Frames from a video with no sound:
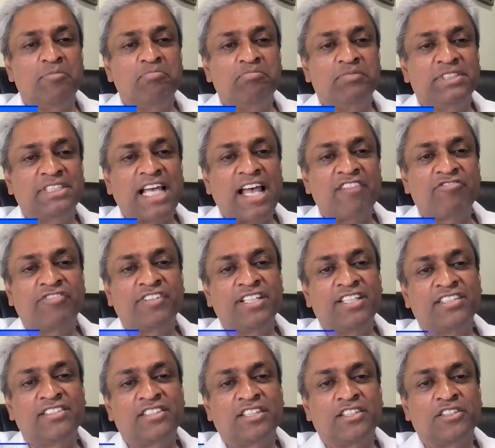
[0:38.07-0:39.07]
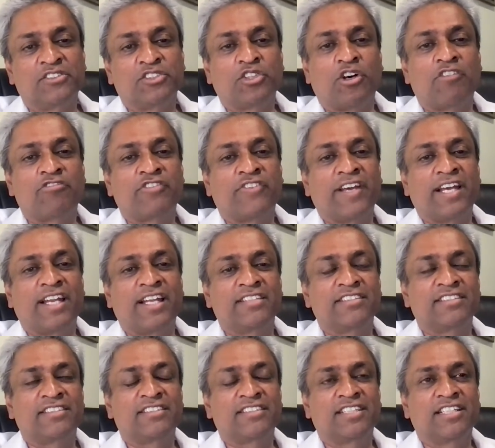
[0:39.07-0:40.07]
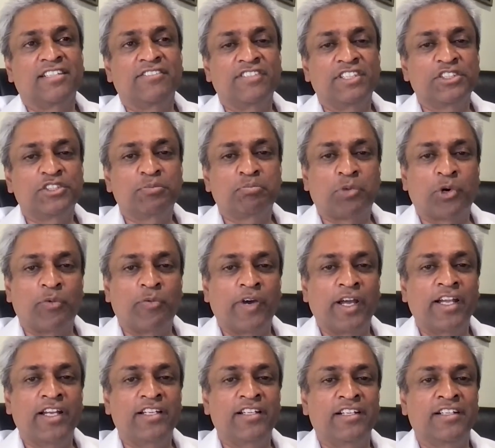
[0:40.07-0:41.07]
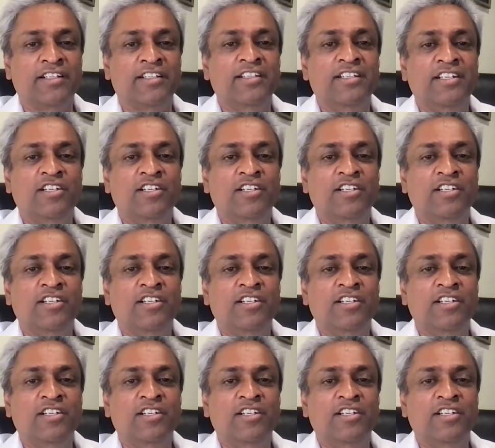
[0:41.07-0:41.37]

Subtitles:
Zafin is a software as a service provider